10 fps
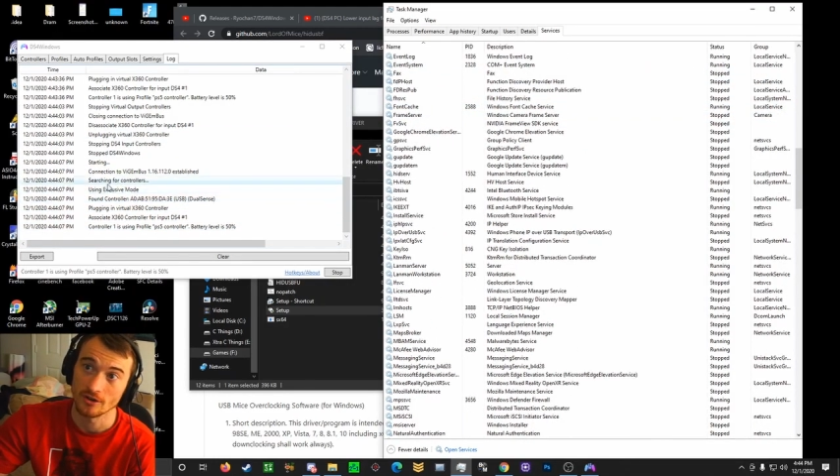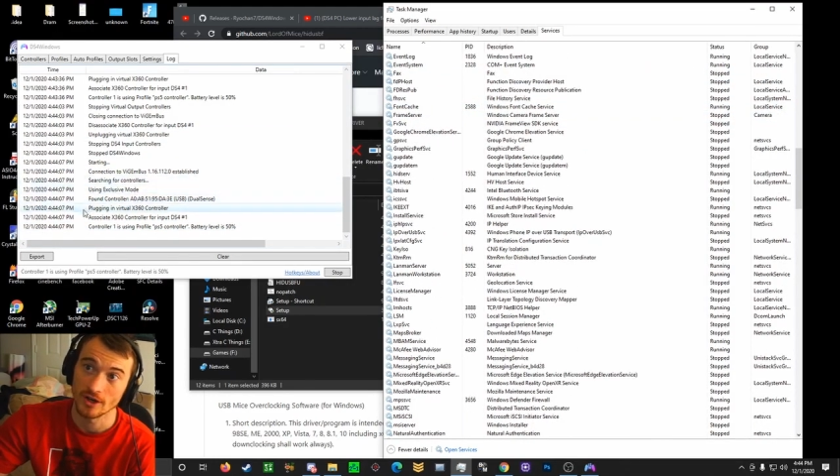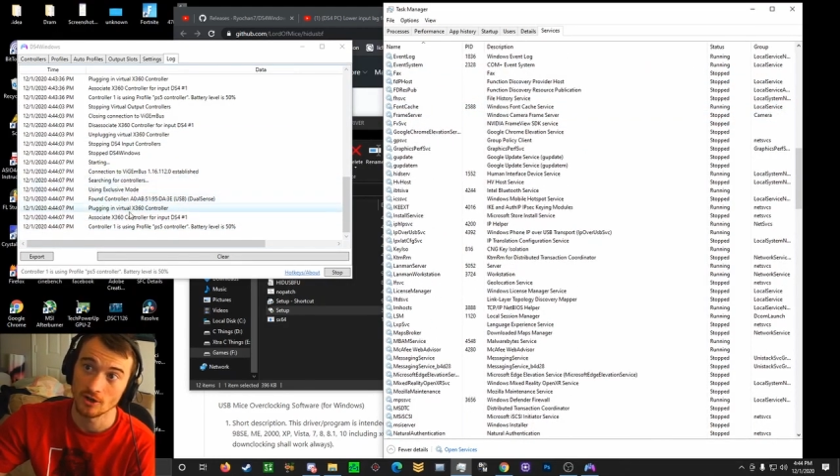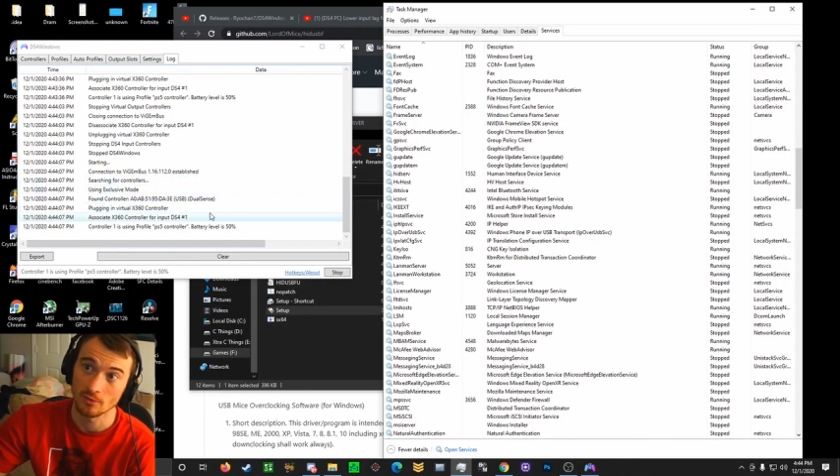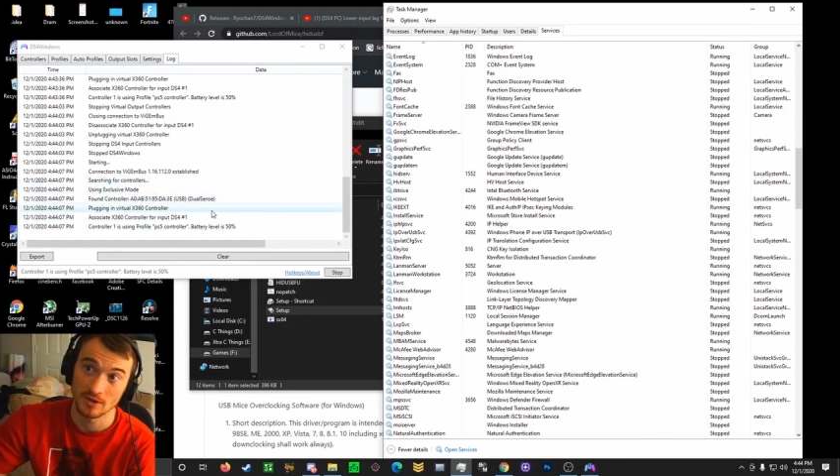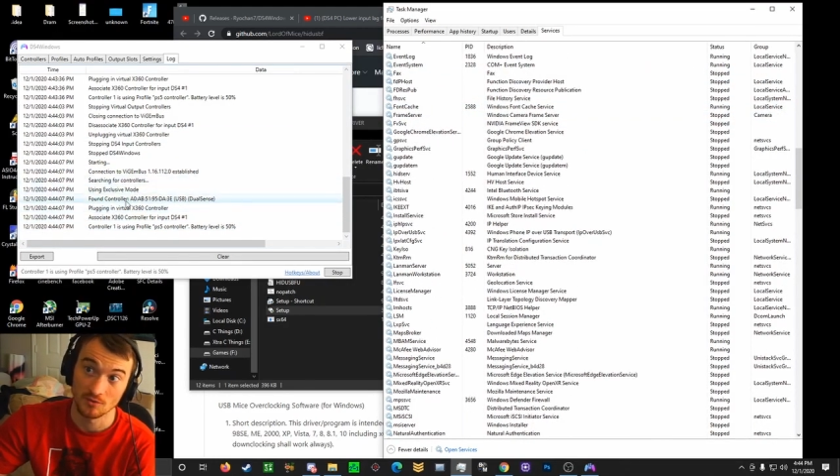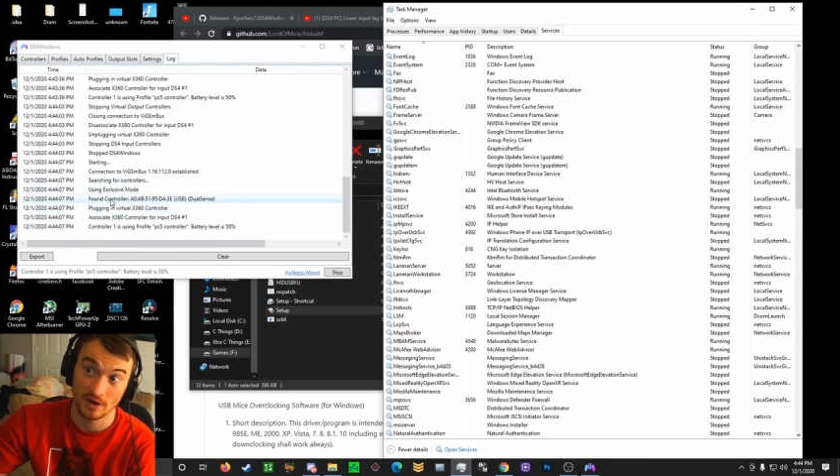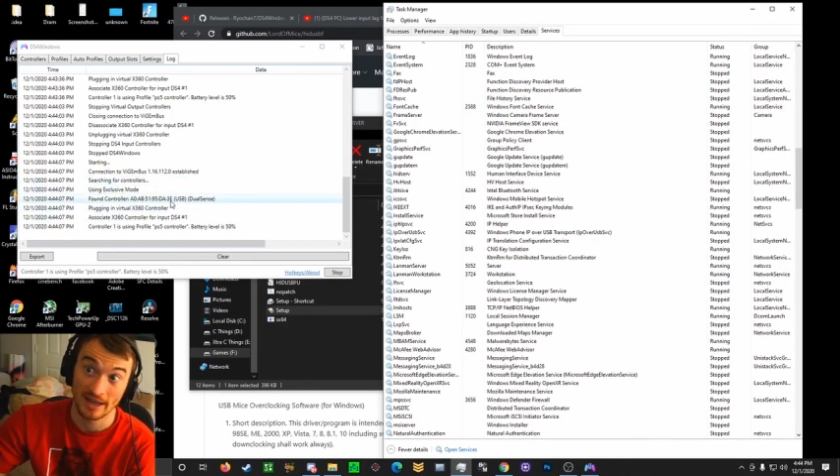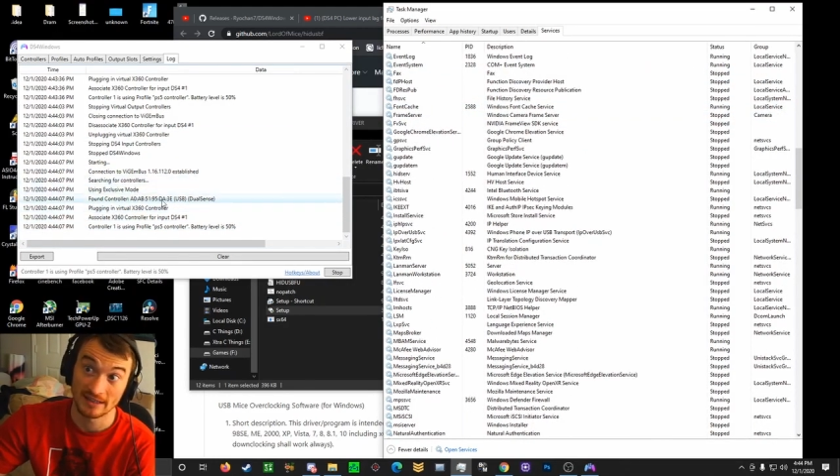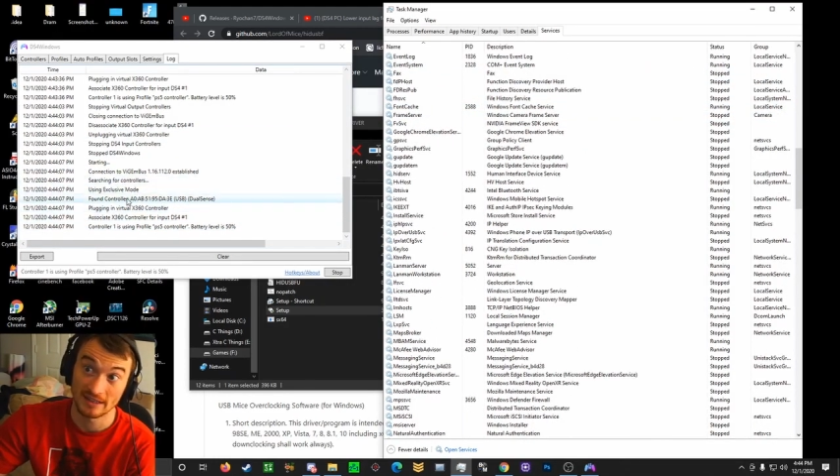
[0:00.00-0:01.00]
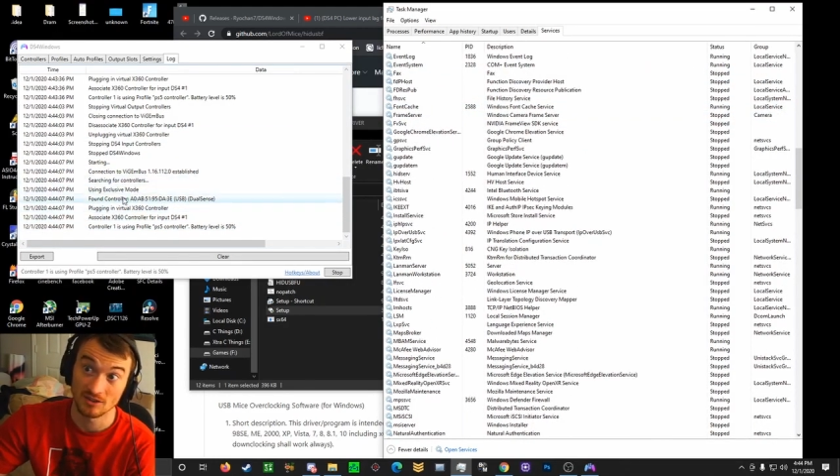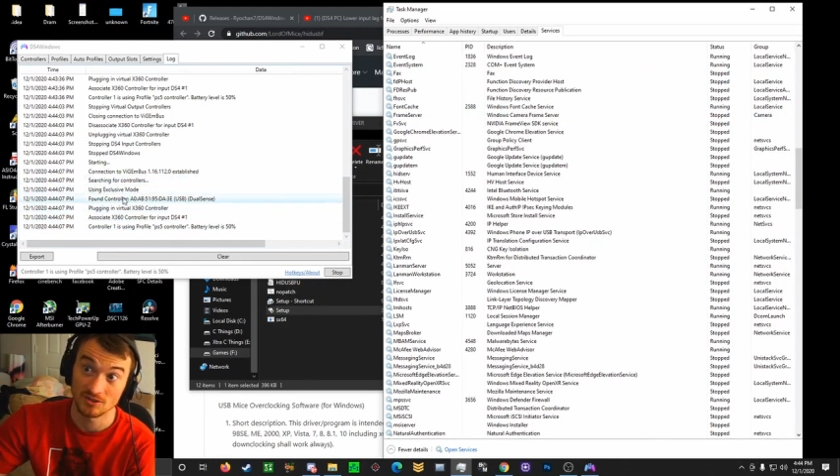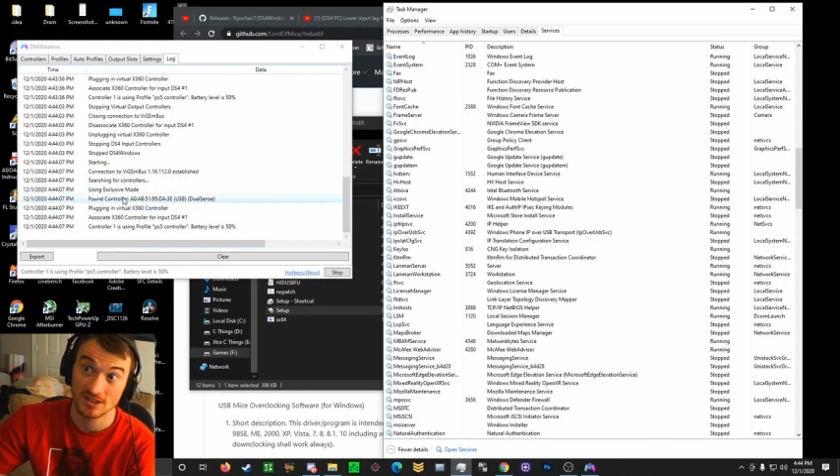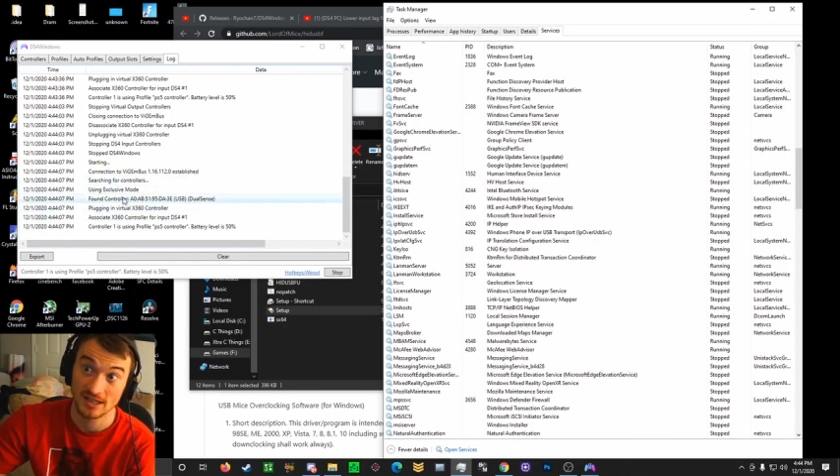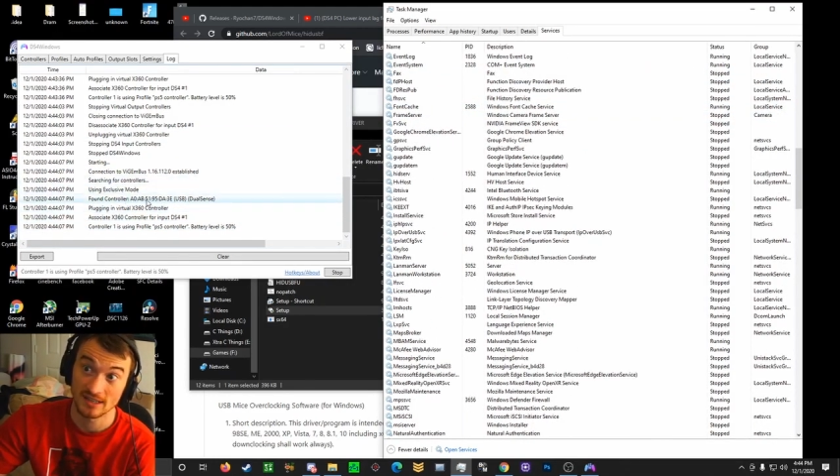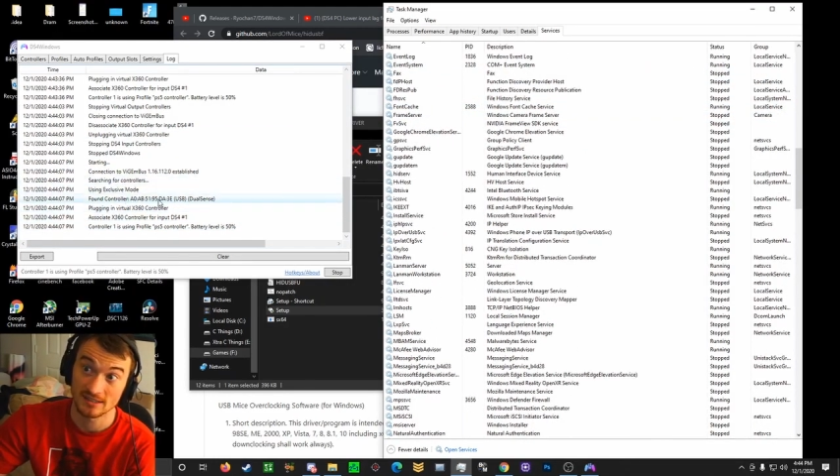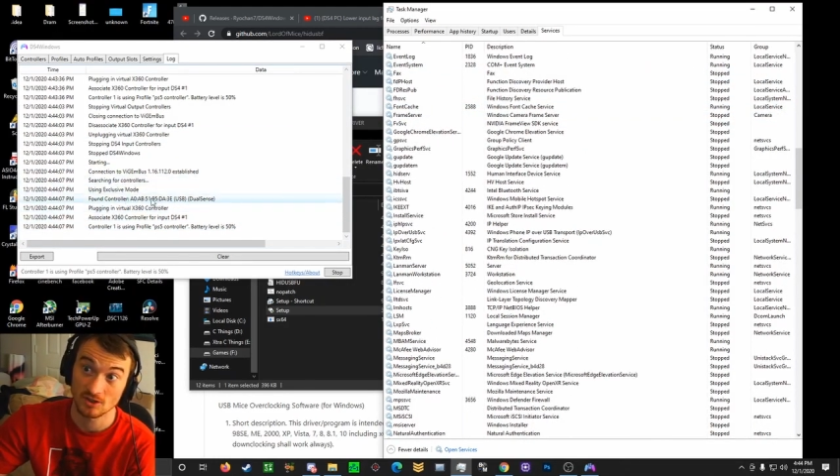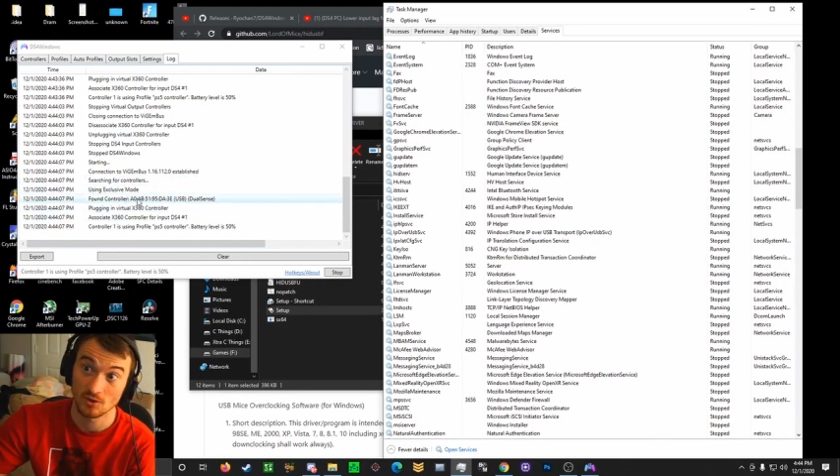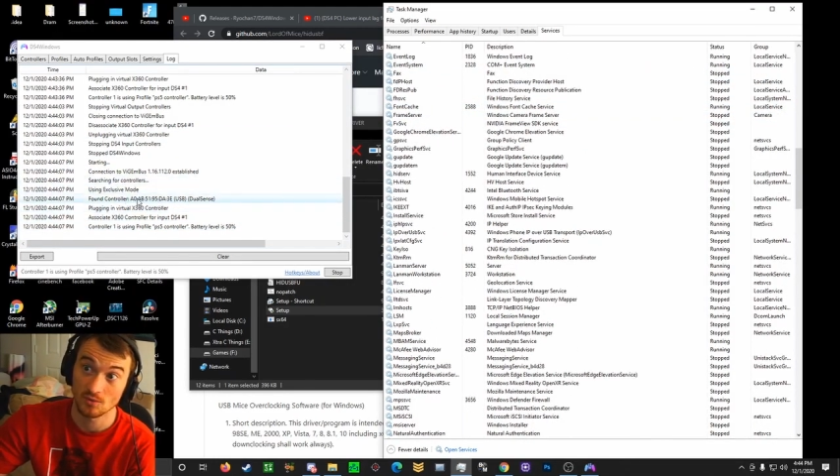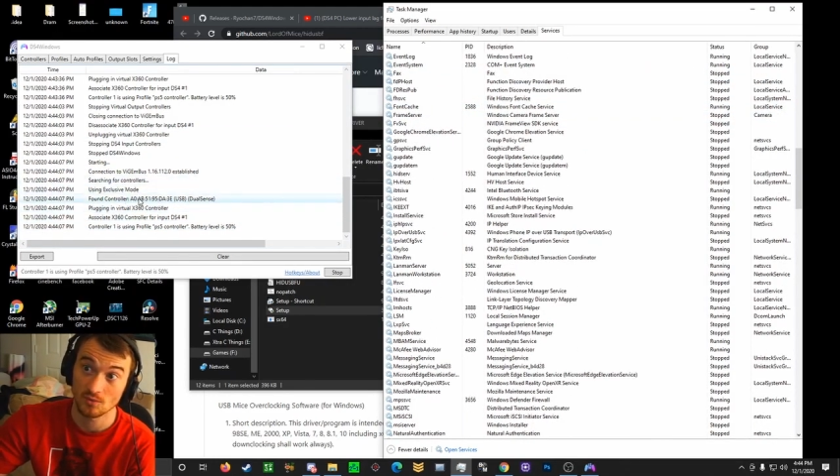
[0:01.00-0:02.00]
it'll be red and it'll say, so
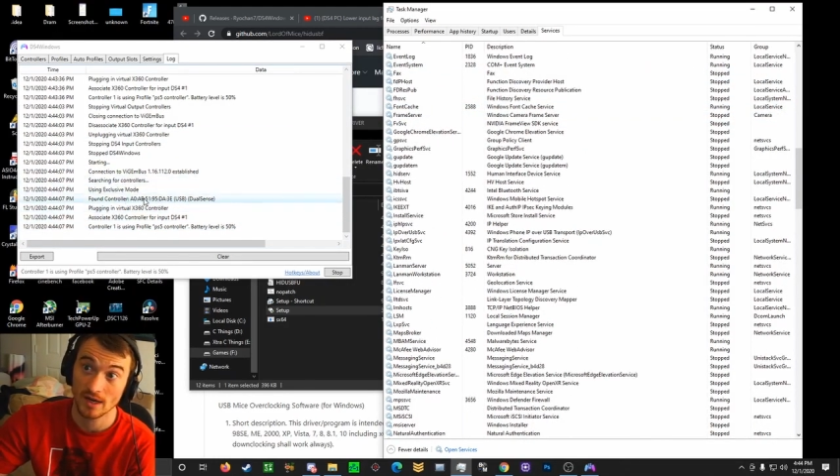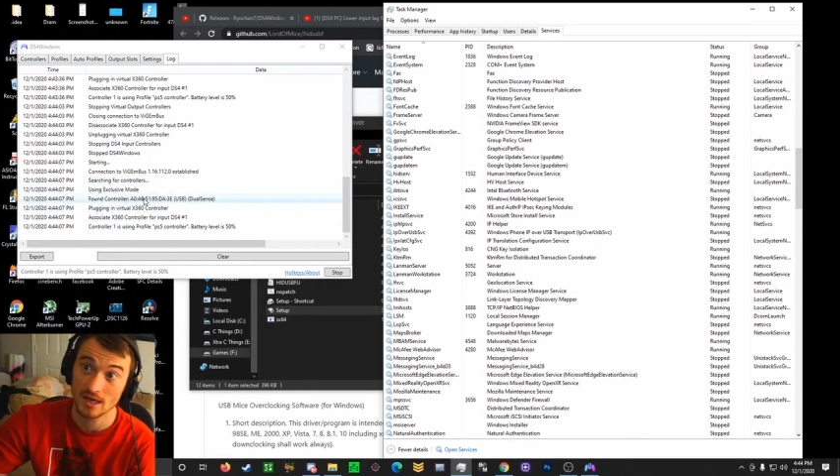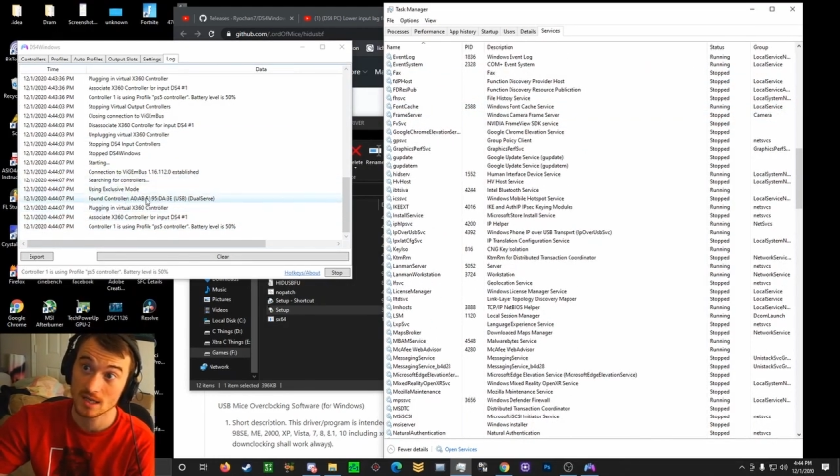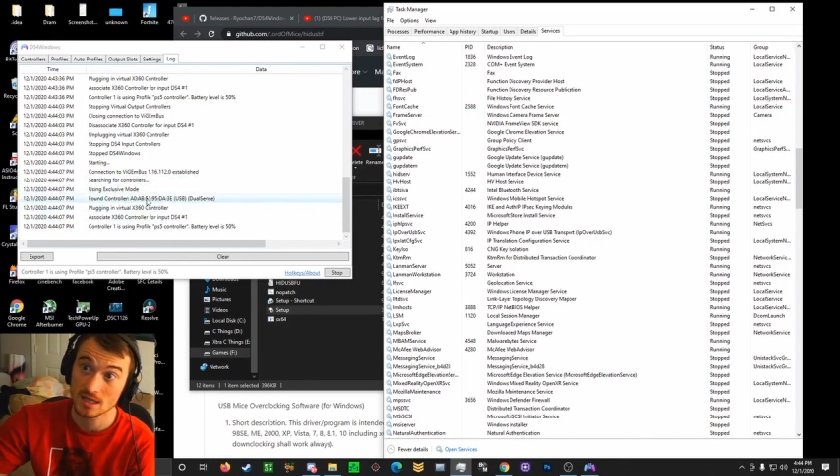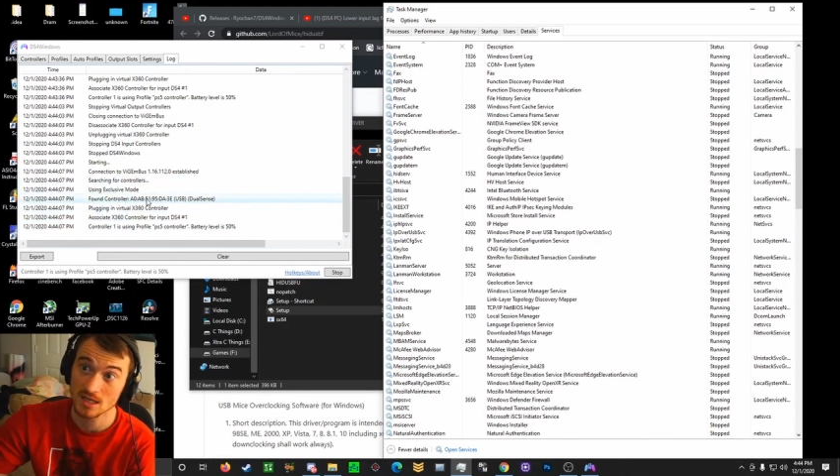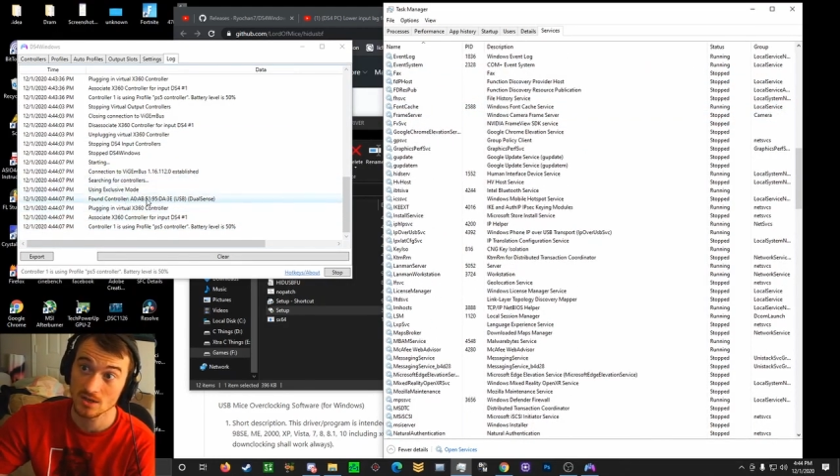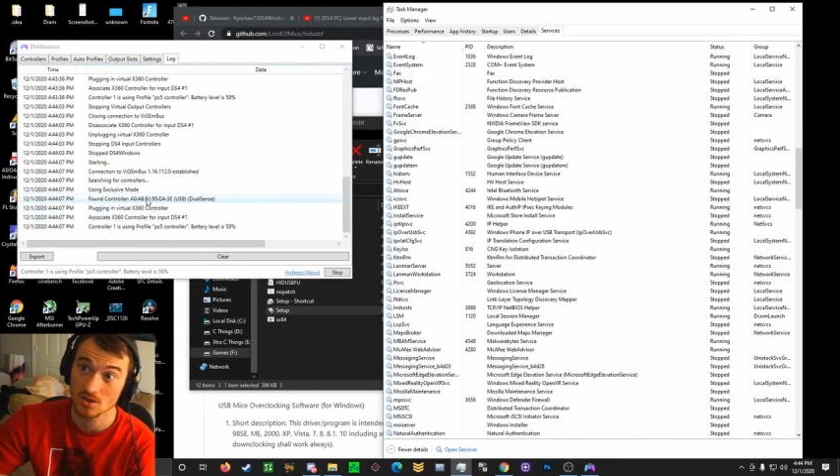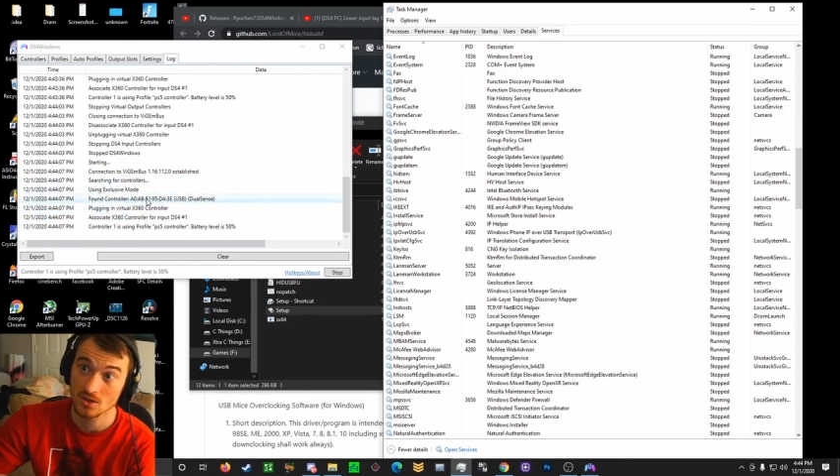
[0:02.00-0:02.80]
right here